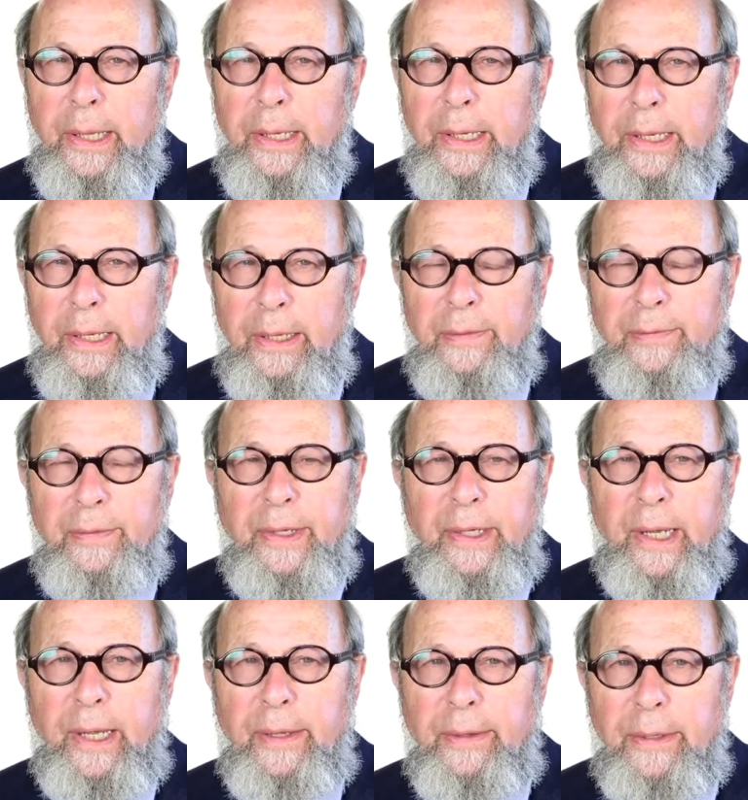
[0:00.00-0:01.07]
Yet
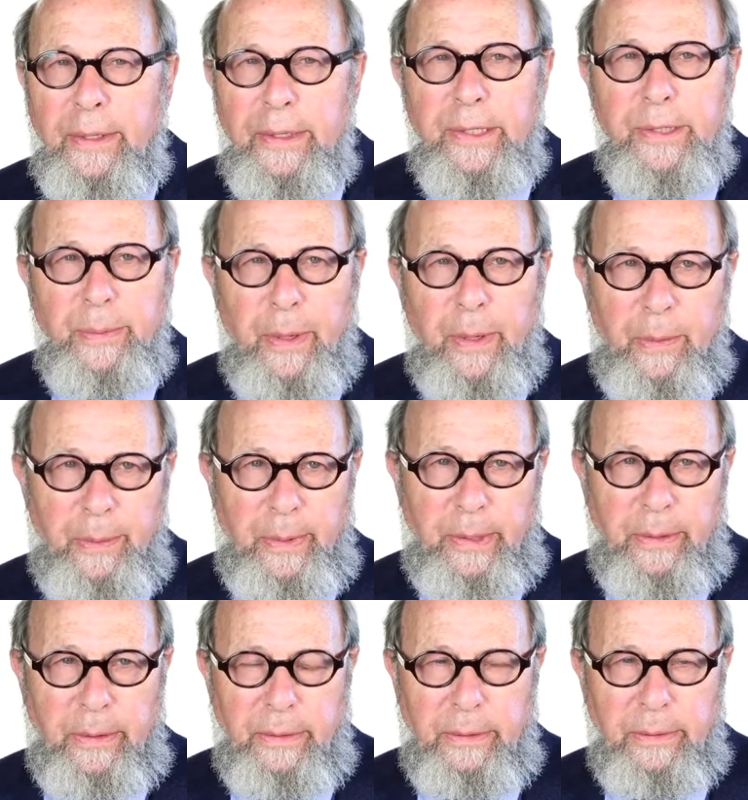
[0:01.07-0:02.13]
even at this
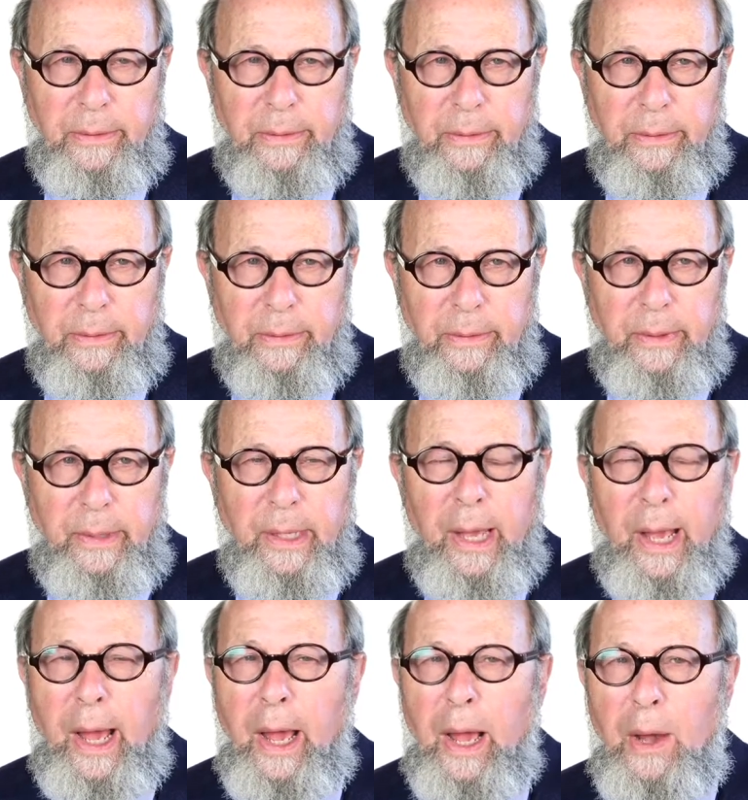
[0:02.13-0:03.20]
moment,
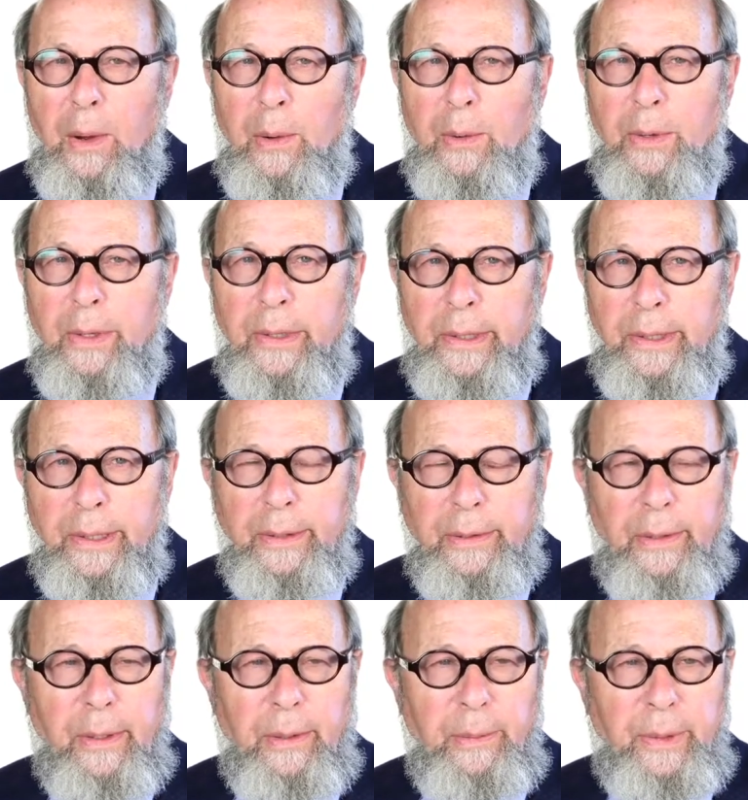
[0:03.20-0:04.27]
how
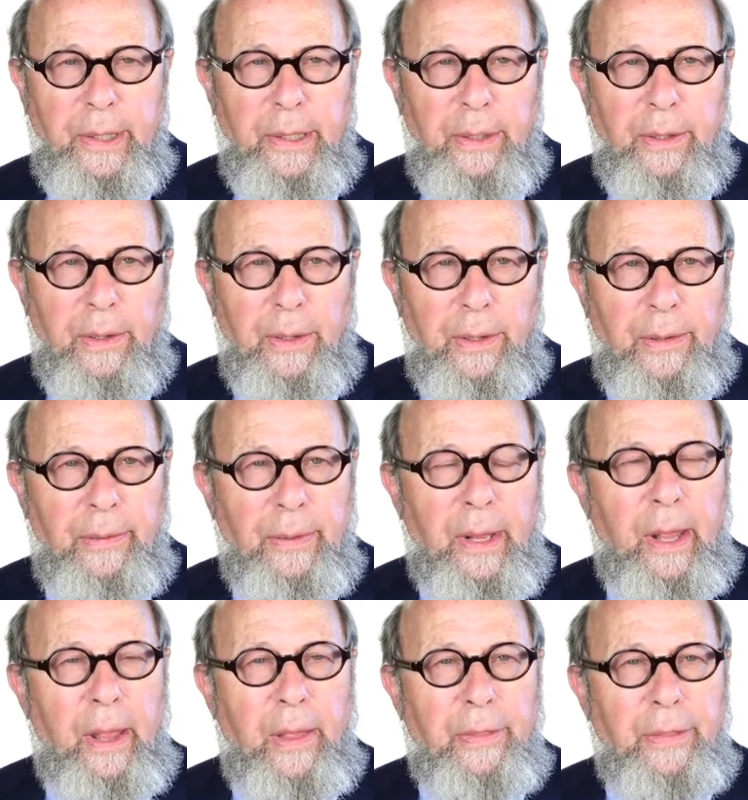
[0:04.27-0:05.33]
clear are we on
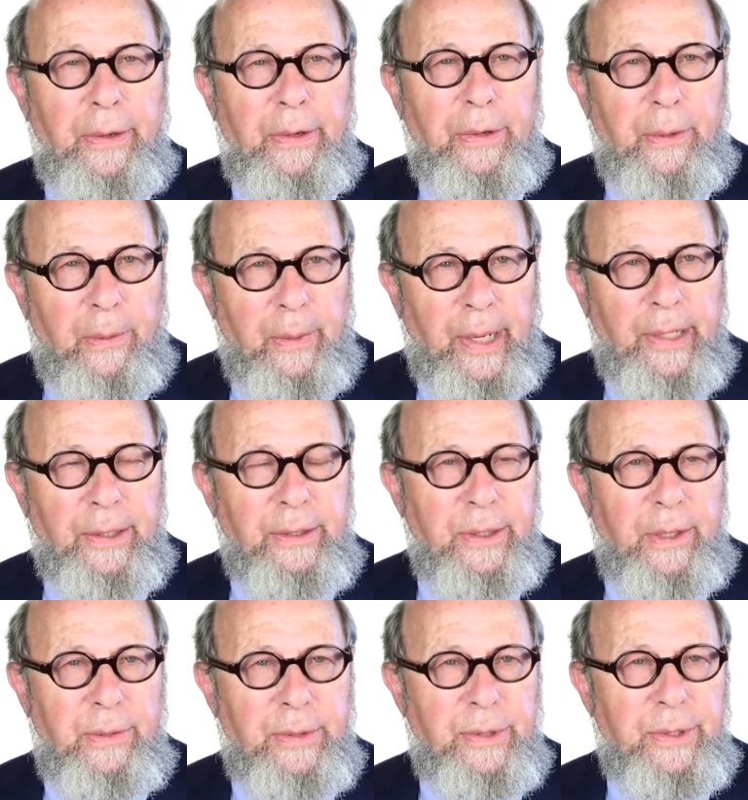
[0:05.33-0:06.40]
the correct
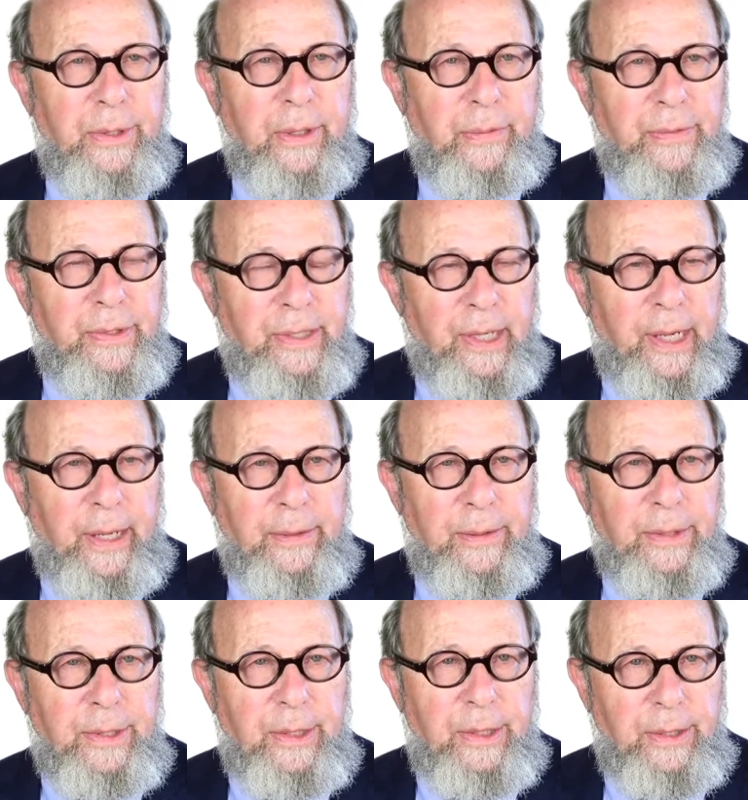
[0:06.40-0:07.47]
dose of
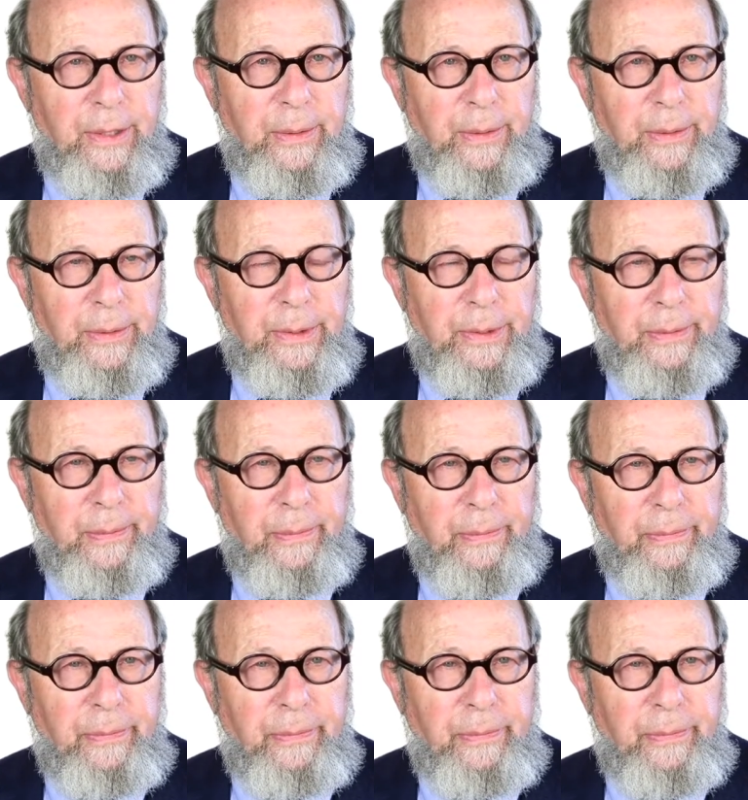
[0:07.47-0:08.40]
statins to use?